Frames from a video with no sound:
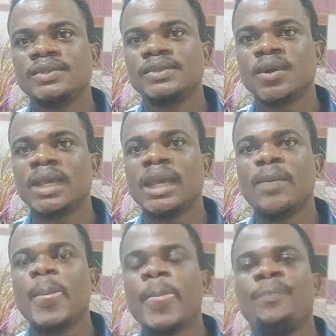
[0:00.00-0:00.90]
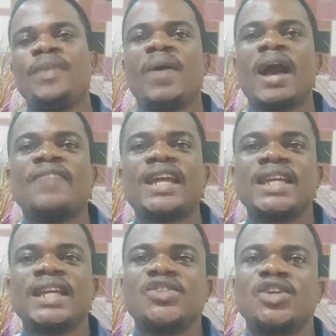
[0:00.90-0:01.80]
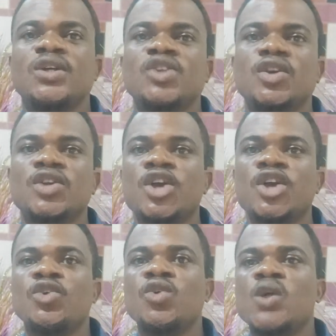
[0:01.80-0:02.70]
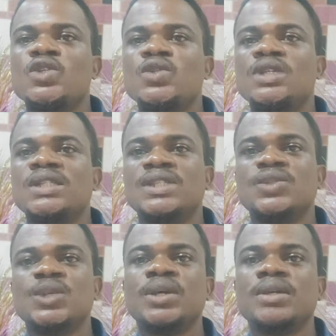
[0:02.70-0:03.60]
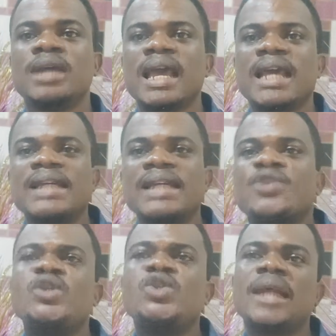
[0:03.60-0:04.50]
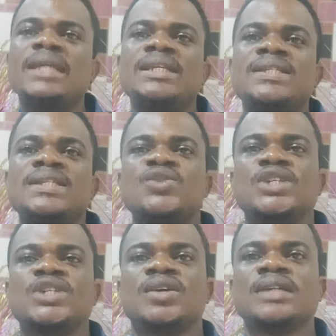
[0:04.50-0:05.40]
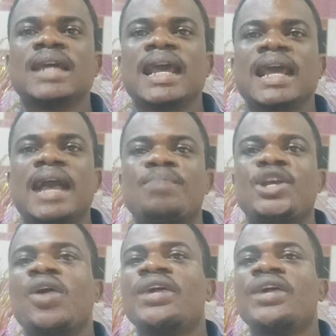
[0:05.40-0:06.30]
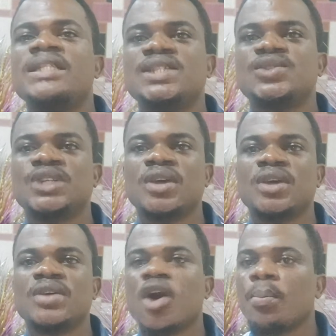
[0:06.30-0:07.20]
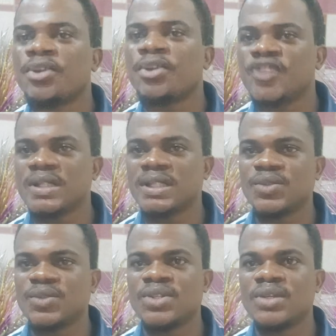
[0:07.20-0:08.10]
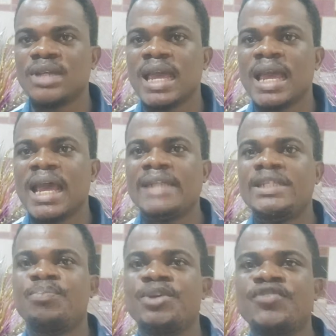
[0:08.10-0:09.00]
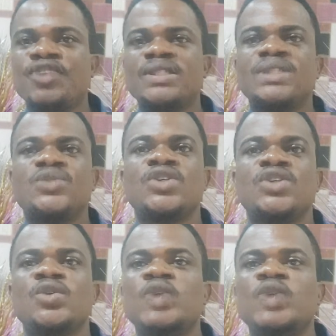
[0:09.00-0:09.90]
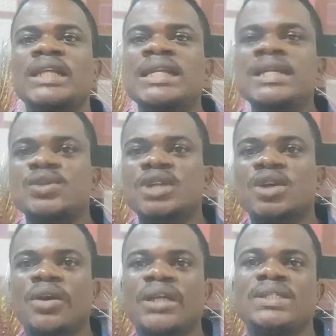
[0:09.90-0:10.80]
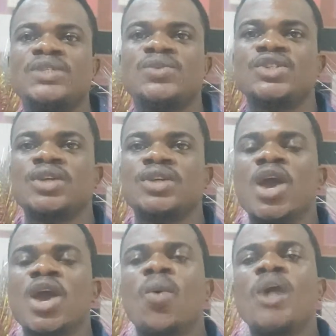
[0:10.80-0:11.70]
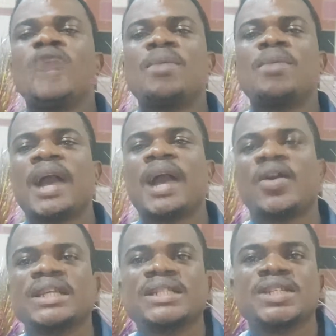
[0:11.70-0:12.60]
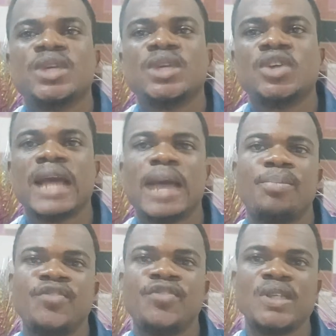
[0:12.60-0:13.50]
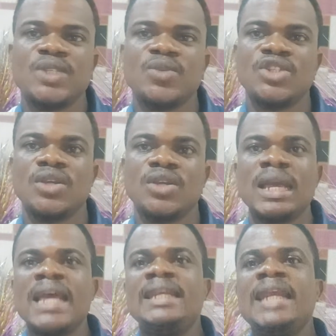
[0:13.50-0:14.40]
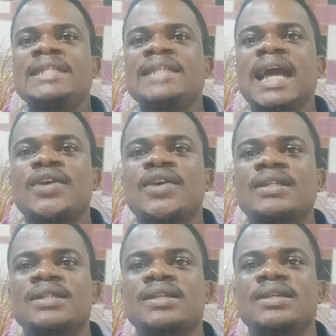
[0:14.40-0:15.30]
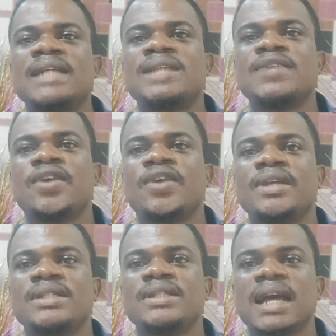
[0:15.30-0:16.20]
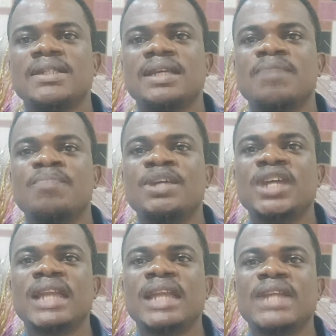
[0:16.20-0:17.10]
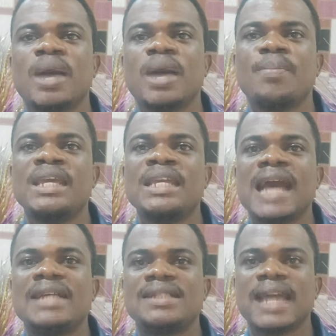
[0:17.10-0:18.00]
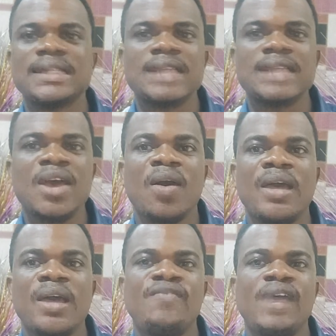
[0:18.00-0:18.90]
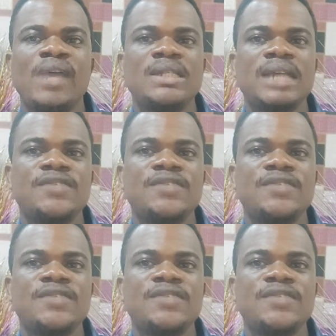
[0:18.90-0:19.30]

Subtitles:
Okay, now after the introduction, you go to the situation. Now, usually the situation can be current situation or previous situation, and the previous situation usually leads to the current situation. What do I mean by current situation and previous situation? Let's take, for instance, a patient that you are being assessed or evaluated